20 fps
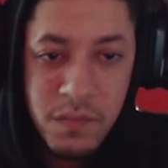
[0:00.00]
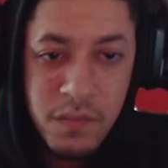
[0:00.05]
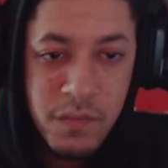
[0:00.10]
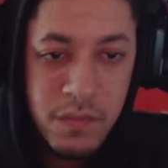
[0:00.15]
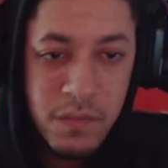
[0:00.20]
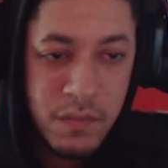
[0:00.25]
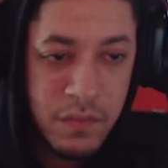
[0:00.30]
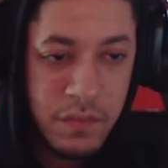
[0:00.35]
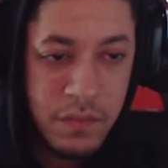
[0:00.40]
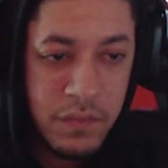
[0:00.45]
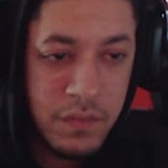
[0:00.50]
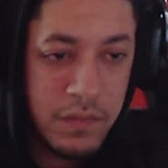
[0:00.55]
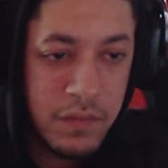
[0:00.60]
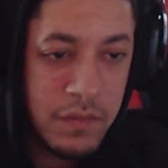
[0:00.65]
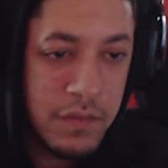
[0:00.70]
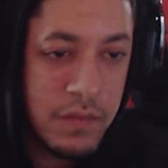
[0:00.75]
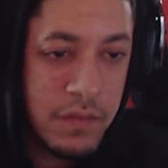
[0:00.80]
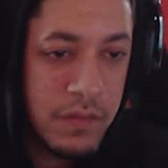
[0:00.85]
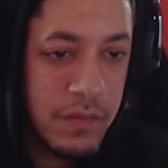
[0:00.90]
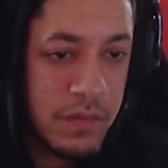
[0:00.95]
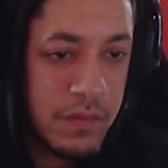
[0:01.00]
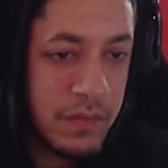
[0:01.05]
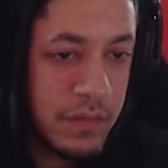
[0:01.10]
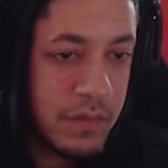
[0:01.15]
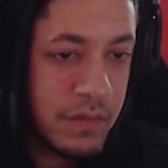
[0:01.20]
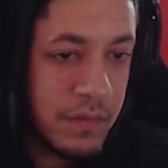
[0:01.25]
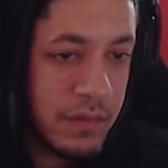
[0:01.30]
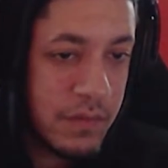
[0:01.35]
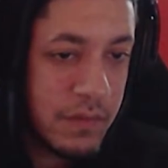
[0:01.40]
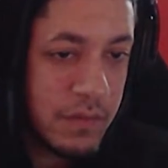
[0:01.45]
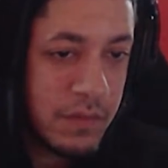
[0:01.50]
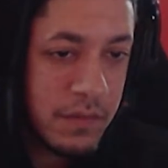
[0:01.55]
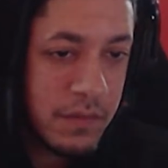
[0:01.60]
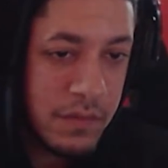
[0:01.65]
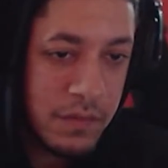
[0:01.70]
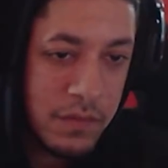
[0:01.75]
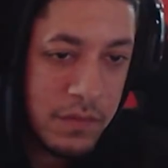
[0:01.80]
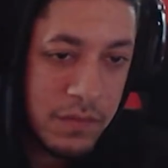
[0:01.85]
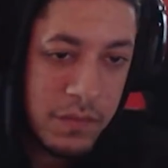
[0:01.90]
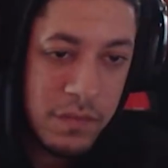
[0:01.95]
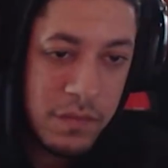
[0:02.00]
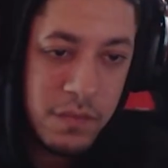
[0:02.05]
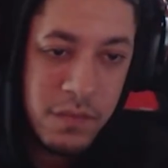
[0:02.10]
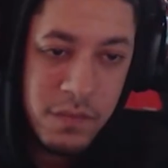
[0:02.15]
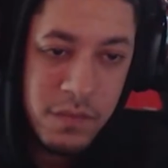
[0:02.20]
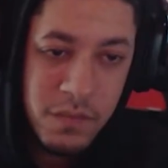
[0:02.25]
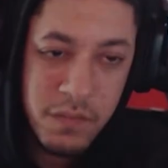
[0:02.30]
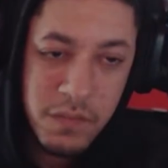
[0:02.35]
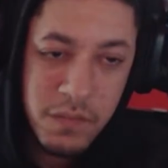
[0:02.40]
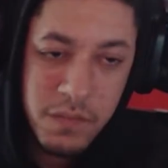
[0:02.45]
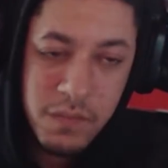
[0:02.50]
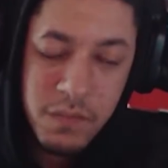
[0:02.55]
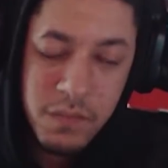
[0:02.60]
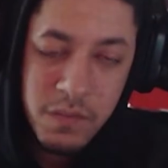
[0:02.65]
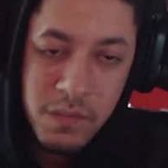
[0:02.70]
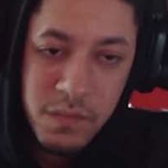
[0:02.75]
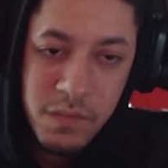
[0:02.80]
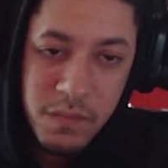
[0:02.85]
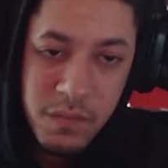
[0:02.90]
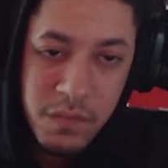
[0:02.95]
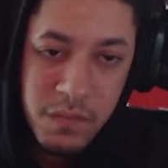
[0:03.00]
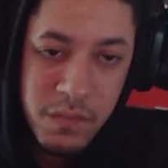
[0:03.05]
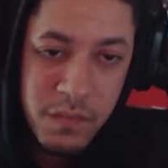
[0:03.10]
(silence)